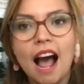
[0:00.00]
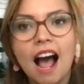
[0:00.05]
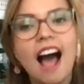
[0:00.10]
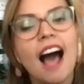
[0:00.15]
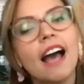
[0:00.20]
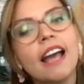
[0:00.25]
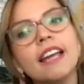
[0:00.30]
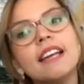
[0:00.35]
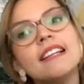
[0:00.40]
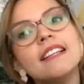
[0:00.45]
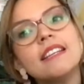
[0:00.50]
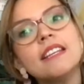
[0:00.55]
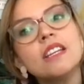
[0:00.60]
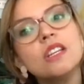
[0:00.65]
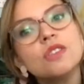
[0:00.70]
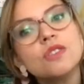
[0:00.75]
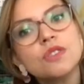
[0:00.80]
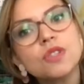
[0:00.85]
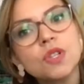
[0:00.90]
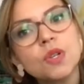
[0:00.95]
I
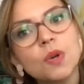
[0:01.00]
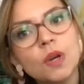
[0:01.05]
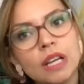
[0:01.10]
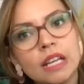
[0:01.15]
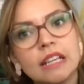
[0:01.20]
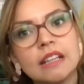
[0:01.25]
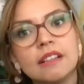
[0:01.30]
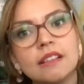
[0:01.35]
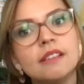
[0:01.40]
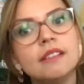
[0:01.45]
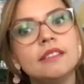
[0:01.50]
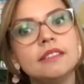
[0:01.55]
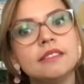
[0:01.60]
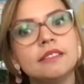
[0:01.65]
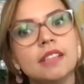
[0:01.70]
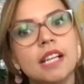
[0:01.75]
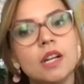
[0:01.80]
need to heal